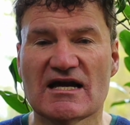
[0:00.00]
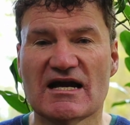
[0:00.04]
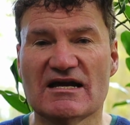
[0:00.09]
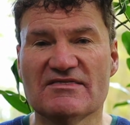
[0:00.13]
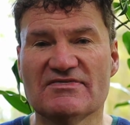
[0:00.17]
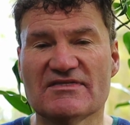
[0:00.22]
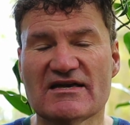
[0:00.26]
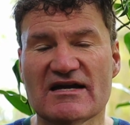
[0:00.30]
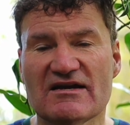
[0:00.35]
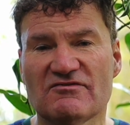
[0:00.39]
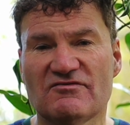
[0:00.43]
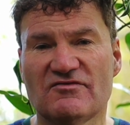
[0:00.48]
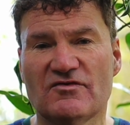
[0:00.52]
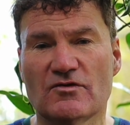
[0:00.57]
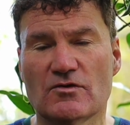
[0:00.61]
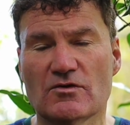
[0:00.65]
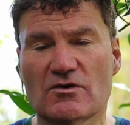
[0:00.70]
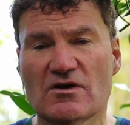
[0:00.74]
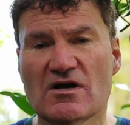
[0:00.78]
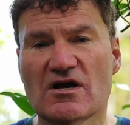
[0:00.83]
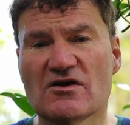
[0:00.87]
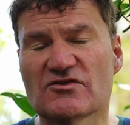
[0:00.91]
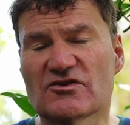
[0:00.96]
and
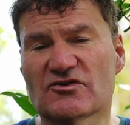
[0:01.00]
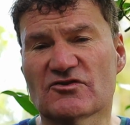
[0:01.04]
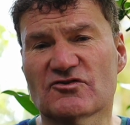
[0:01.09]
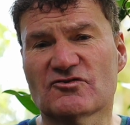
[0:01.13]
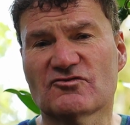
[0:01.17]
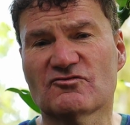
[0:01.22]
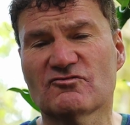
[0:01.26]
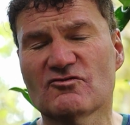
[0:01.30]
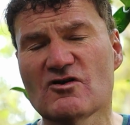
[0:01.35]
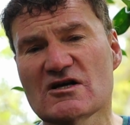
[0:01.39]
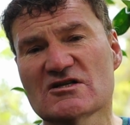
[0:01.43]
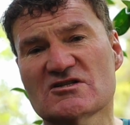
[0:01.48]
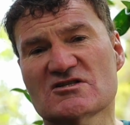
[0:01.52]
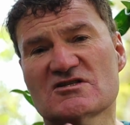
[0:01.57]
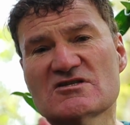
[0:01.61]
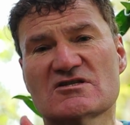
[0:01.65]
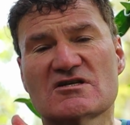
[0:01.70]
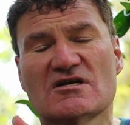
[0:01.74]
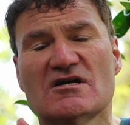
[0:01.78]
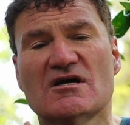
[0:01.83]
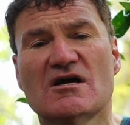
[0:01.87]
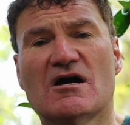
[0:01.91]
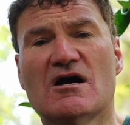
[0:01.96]
therefore the
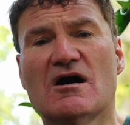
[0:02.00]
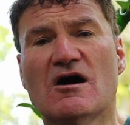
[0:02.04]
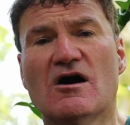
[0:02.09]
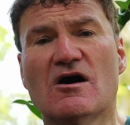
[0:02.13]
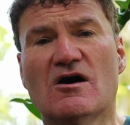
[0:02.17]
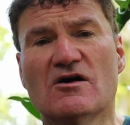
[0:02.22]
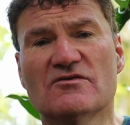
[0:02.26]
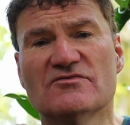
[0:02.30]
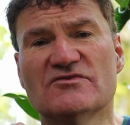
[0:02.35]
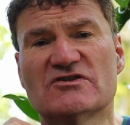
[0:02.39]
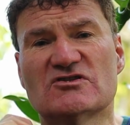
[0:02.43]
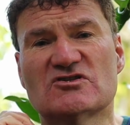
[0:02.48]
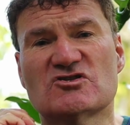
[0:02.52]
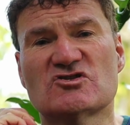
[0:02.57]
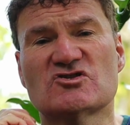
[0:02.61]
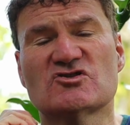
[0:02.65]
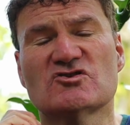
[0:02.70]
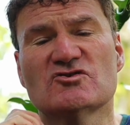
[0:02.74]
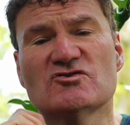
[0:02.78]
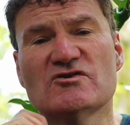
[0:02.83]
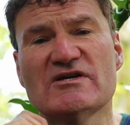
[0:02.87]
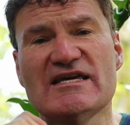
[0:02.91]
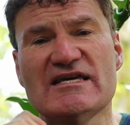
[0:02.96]
thrust on the
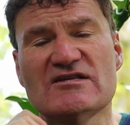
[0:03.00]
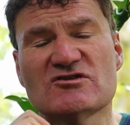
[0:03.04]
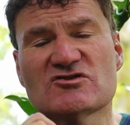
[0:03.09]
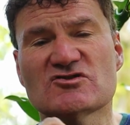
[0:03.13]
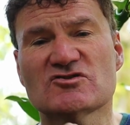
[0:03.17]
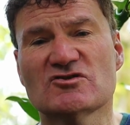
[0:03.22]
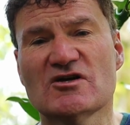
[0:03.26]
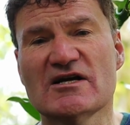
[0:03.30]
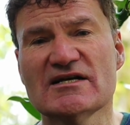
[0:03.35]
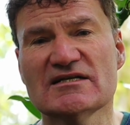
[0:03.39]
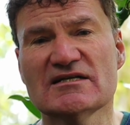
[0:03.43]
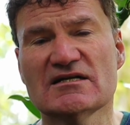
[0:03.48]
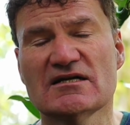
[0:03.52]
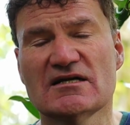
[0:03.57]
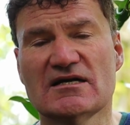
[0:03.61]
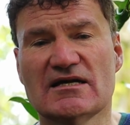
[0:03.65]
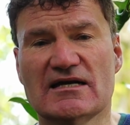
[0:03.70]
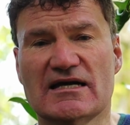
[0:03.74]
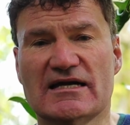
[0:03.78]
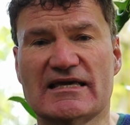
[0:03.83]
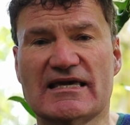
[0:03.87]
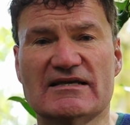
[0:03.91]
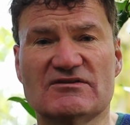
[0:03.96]
tree trunk
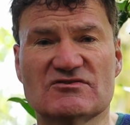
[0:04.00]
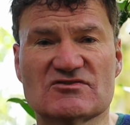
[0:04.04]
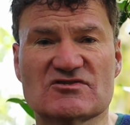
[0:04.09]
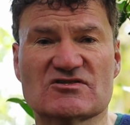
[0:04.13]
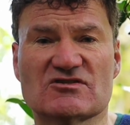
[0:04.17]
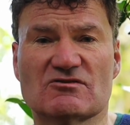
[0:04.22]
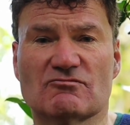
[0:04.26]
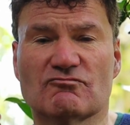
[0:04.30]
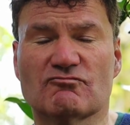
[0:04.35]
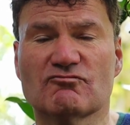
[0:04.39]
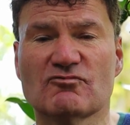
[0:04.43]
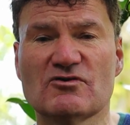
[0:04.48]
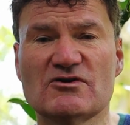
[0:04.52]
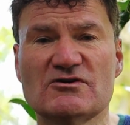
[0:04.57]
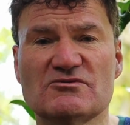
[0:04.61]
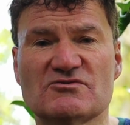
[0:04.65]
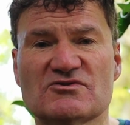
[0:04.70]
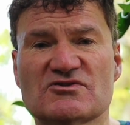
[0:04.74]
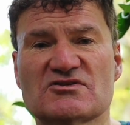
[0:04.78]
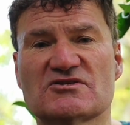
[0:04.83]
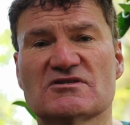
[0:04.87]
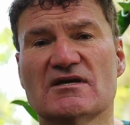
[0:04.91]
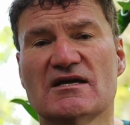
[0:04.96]
against the
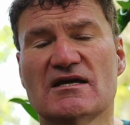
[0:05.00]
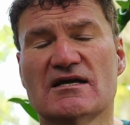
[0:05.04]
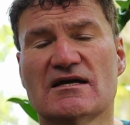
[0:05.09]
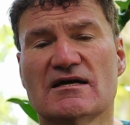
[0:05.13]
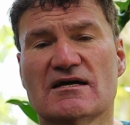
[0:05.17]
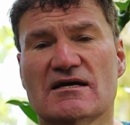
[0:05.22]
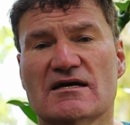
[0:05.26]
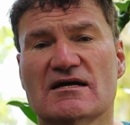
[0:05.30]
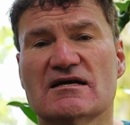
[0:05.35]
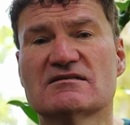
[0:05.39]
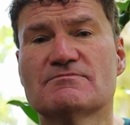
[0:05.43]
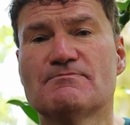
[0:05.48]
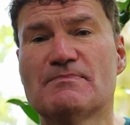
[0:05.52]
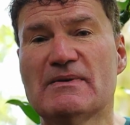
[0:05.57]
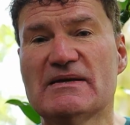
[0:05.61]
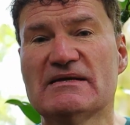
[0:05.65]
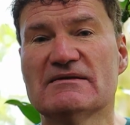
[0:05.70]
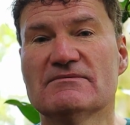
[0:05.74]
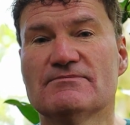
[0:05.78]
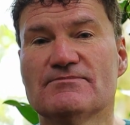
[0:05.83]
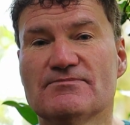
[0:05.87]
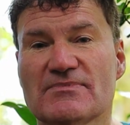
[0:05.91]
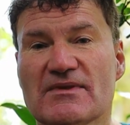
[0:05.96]
roots has
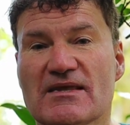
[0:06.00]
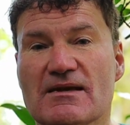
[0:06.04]
been